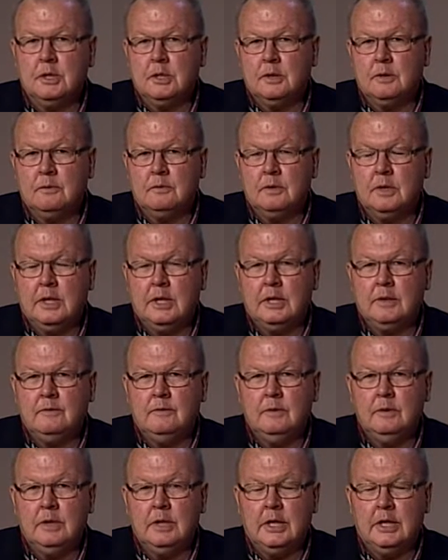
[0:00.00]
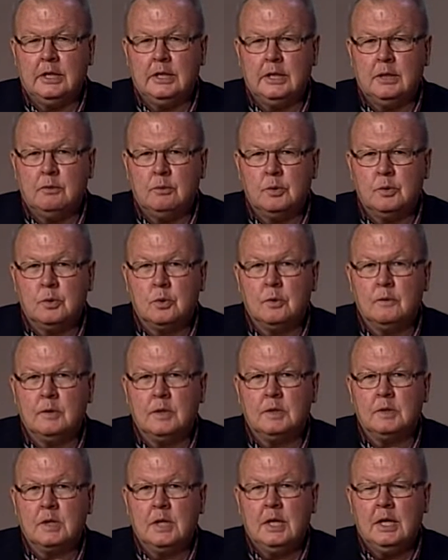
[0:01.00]
and that, that uh,
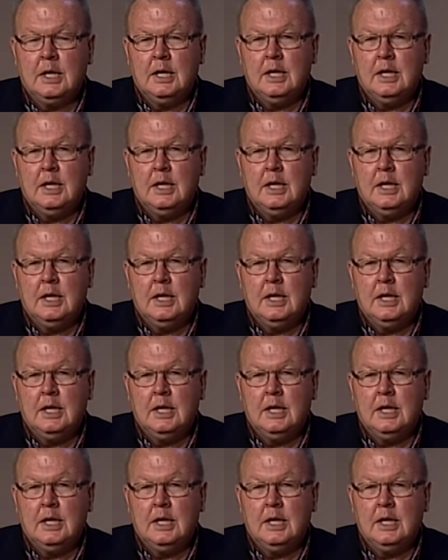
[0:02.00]
reservist,